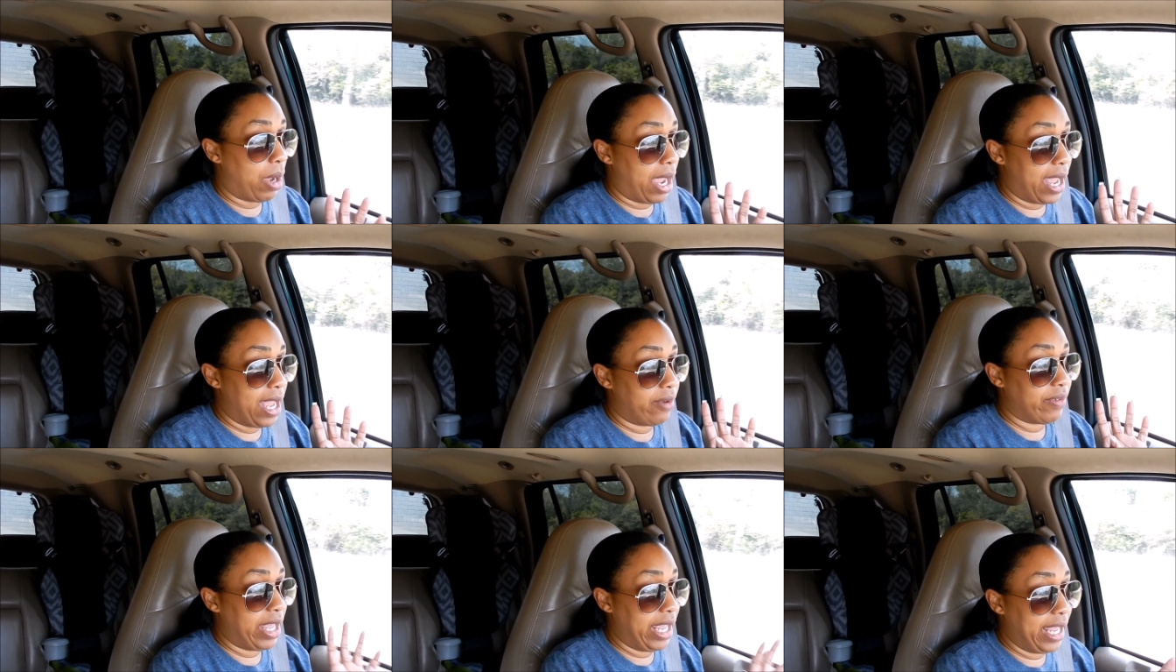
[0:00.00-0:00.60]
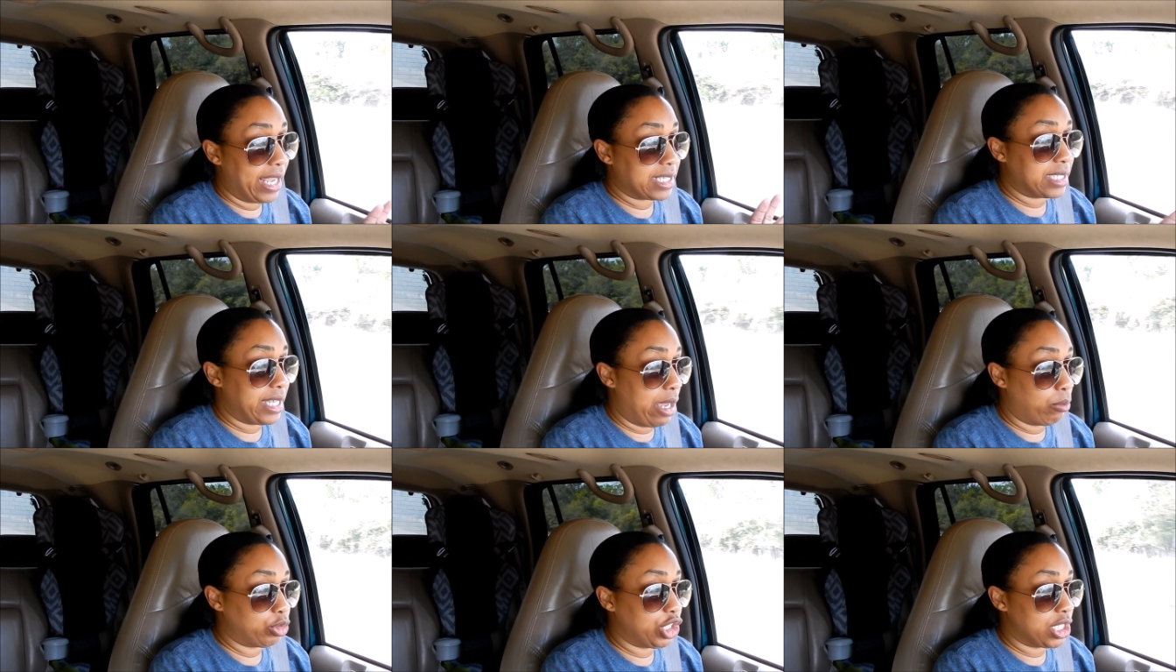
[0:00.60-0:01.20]
i have egg
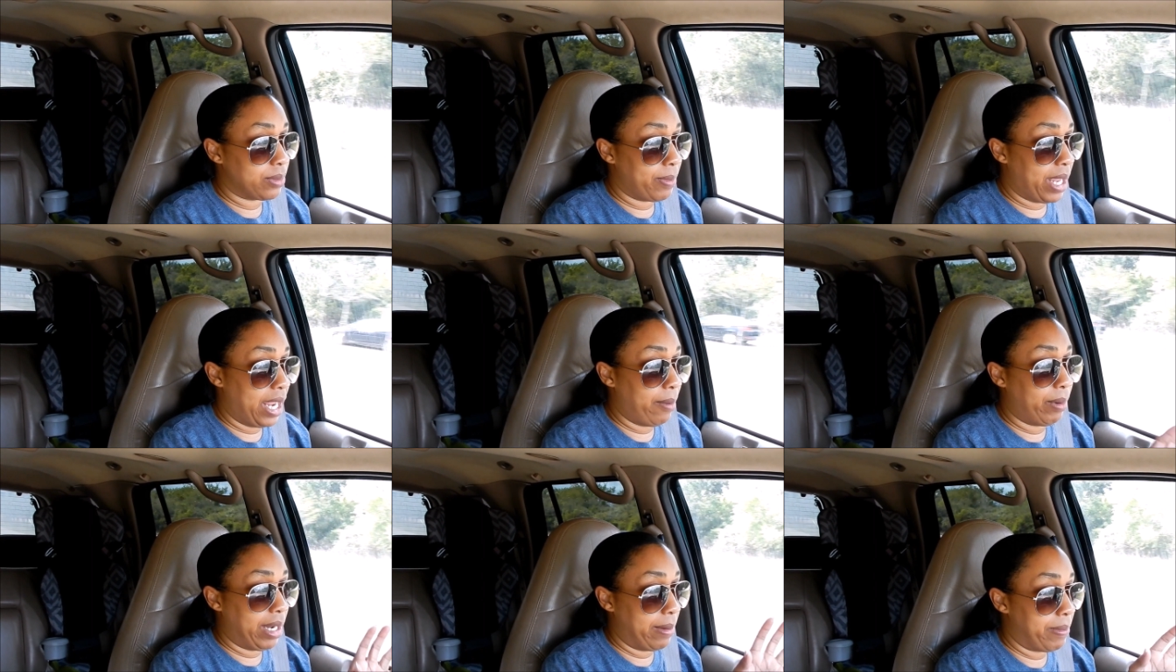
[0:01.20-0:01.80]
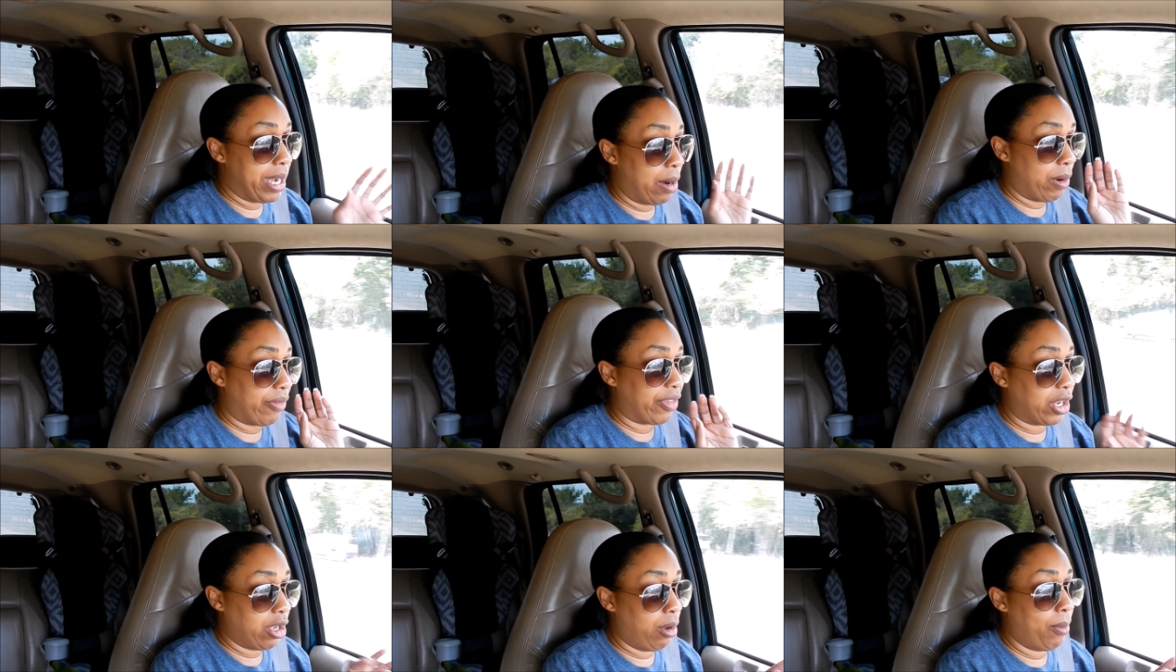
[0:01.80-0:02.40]
sandwiches made but that means i
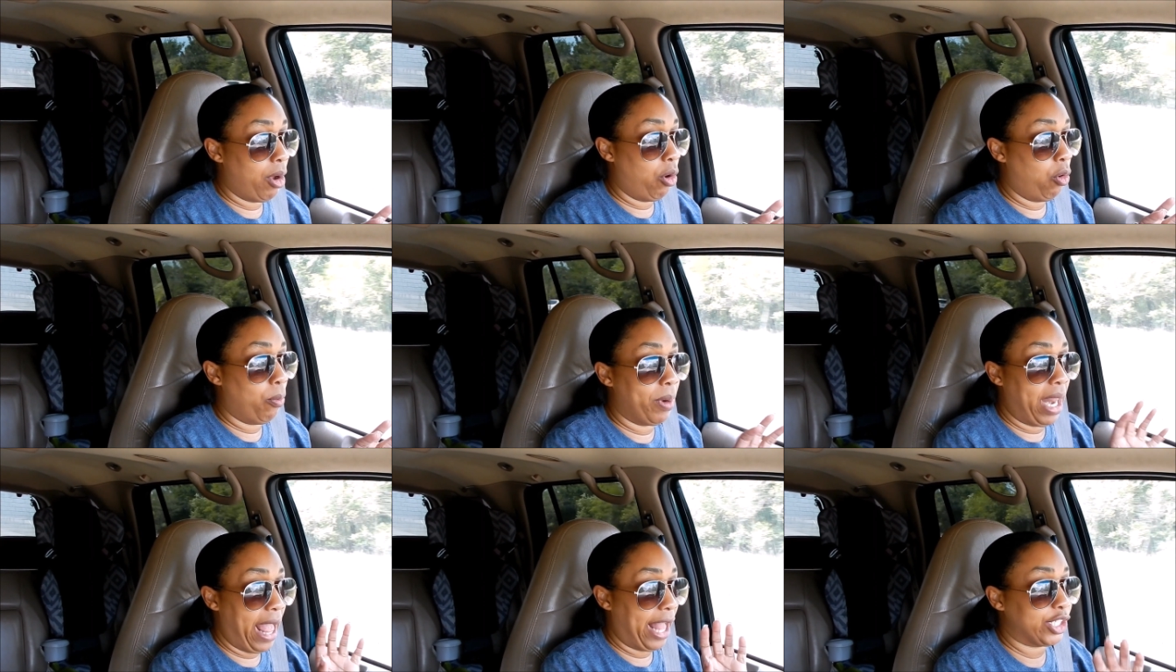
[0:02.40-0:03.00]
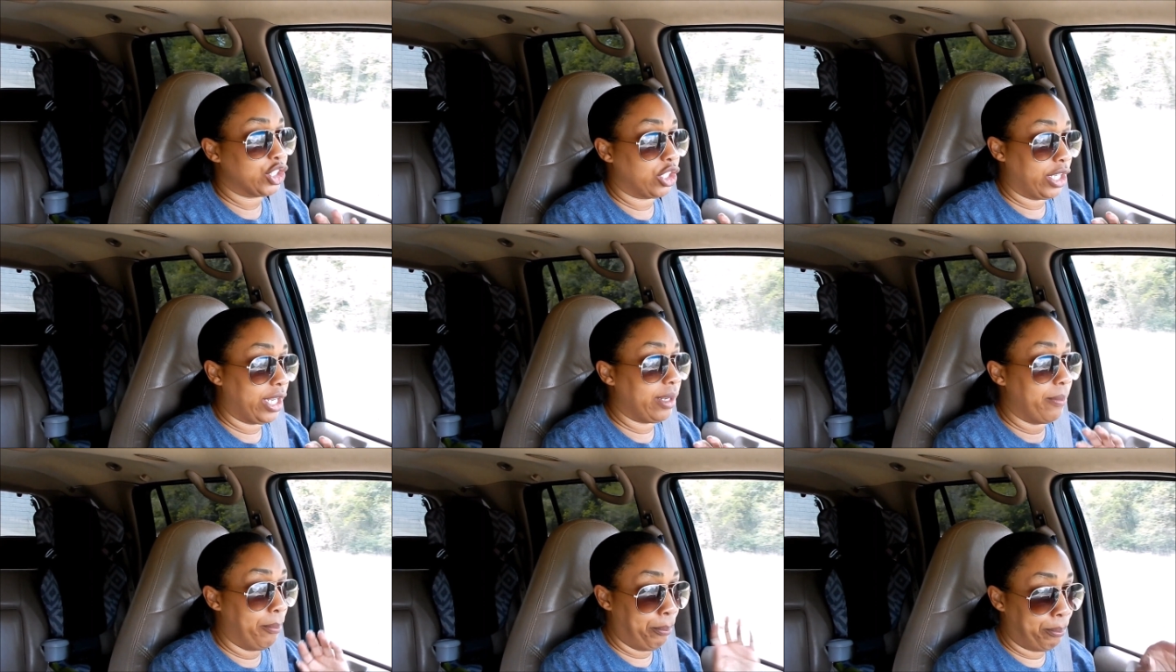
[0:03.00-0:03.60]
have to come home and
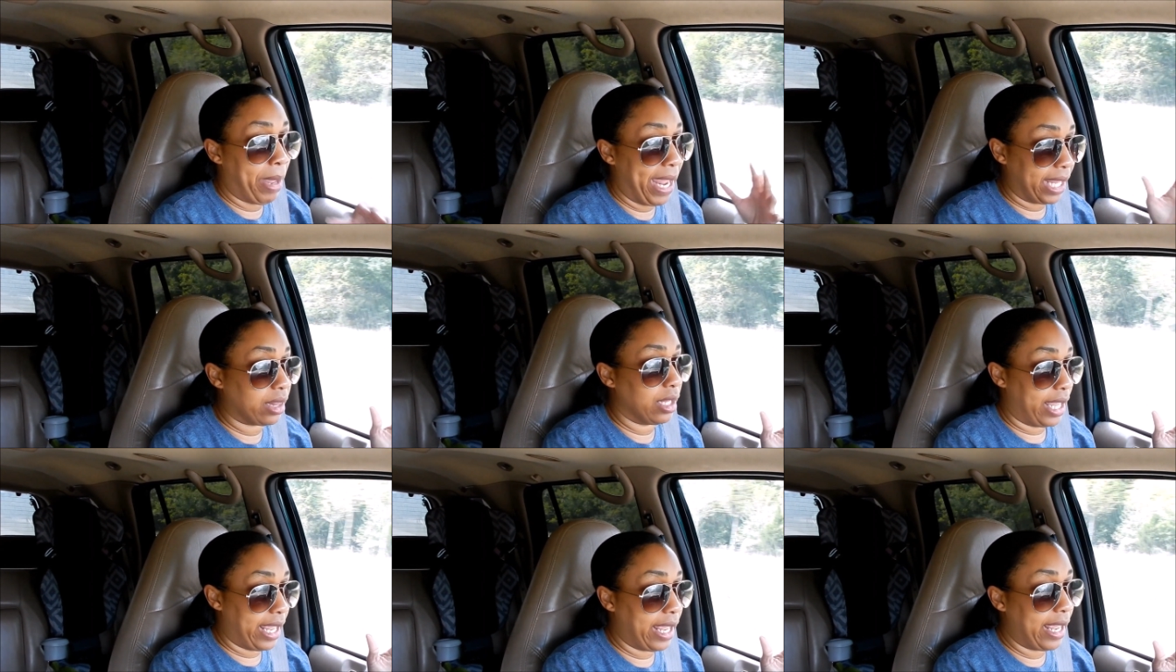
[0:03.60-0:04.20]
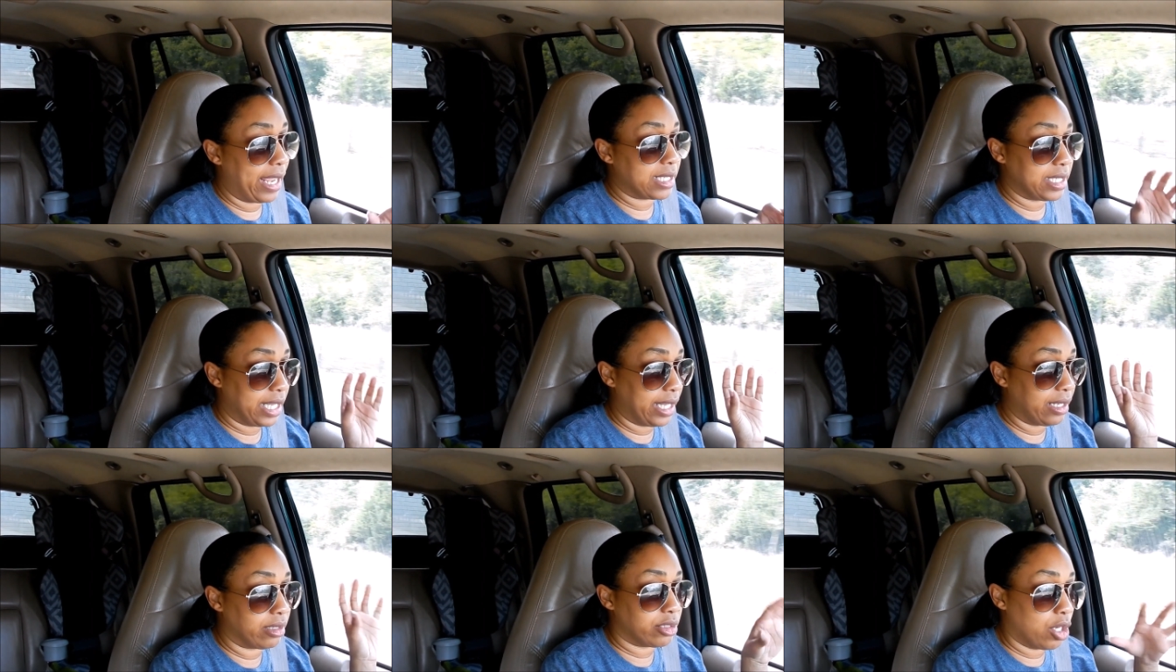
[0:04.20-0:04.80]
actually make the eggs
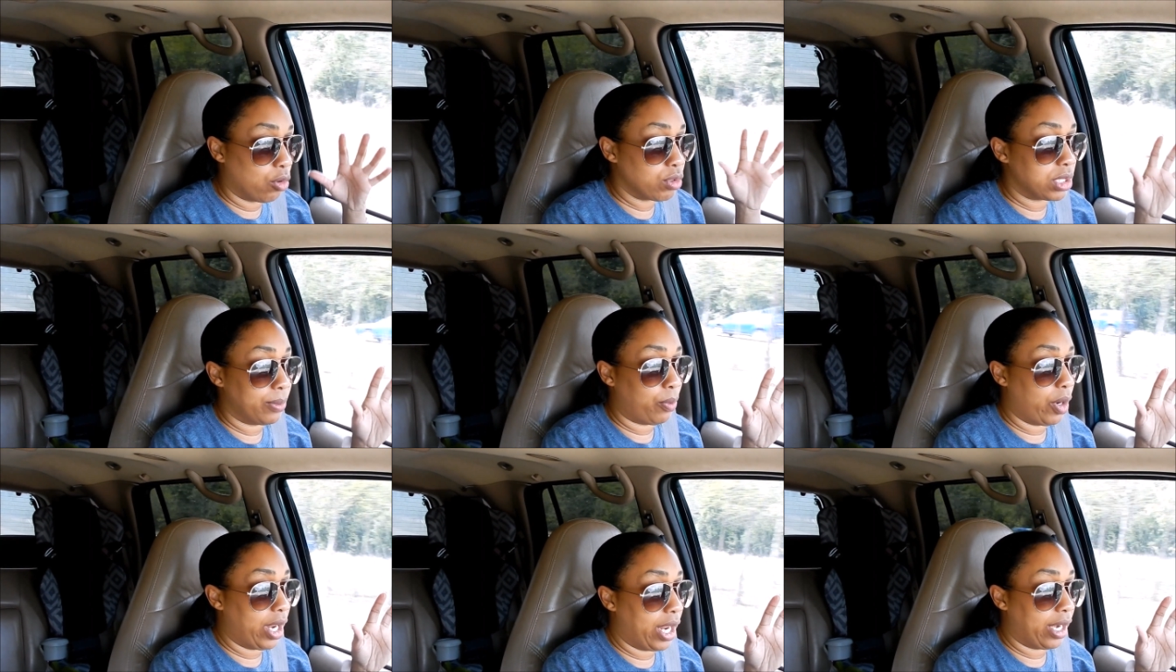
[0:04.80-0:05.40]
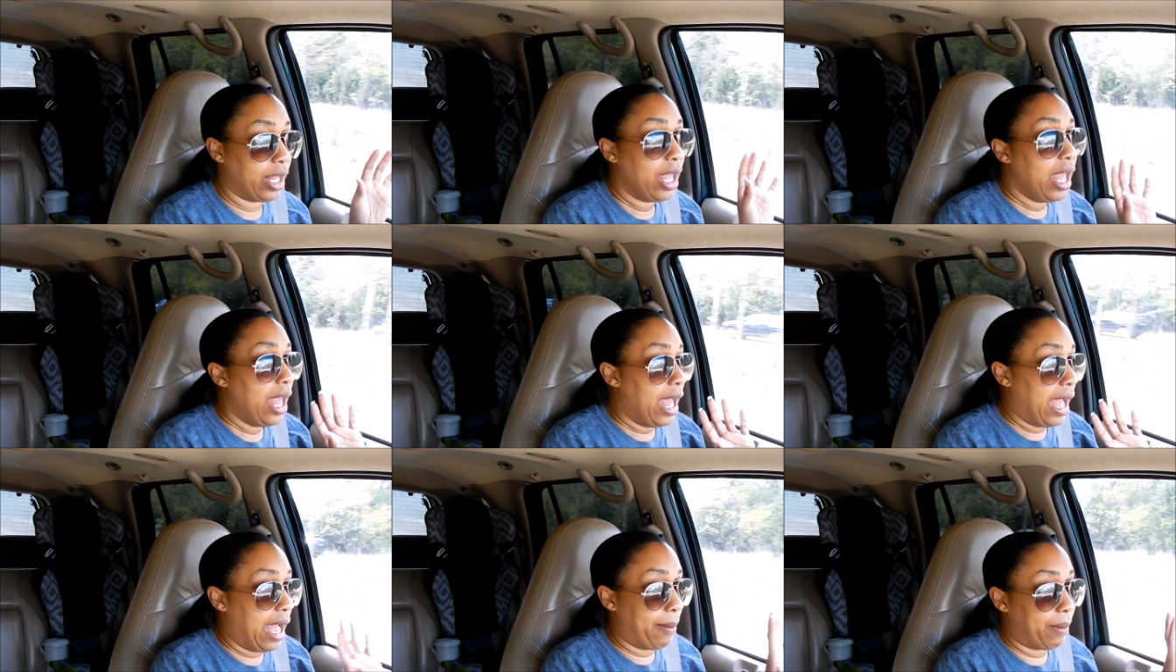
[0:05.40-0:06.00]
and toast the bread
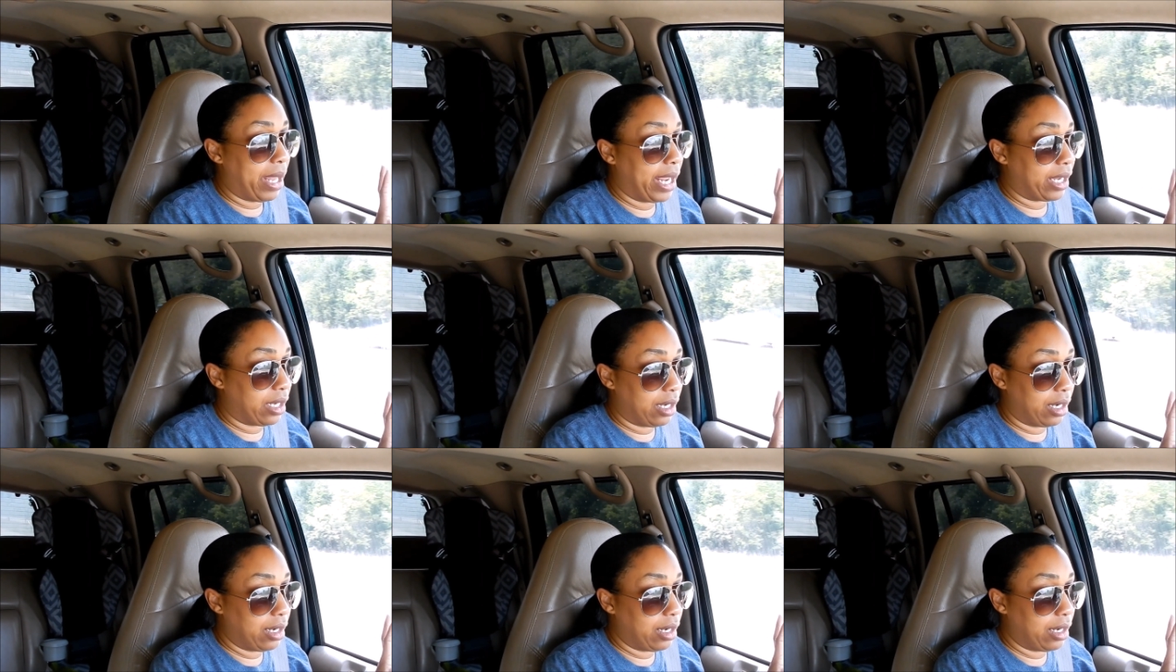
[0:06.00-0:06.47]
i'm like